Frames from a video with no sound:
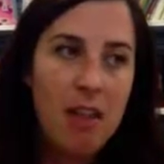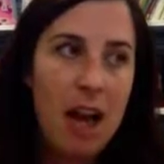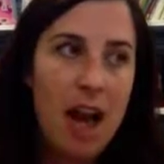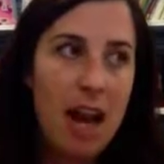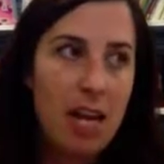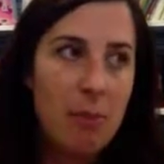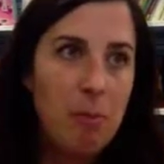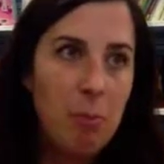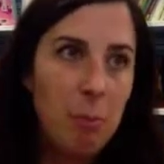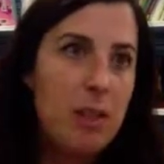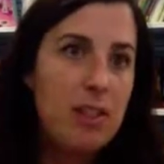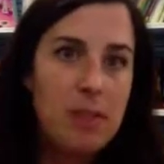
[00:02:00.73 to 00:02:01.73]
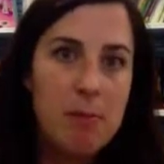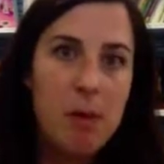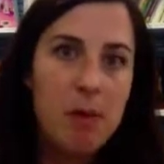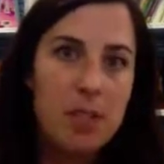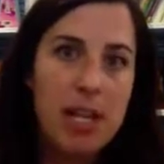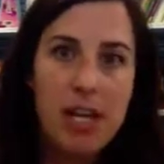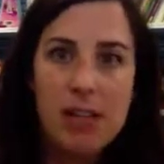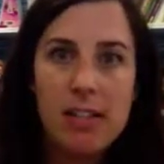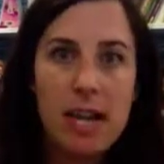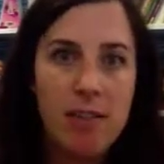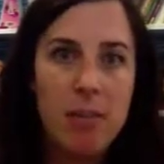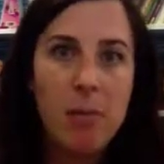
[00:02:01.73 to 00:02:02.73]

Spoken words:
I was the most tech savvy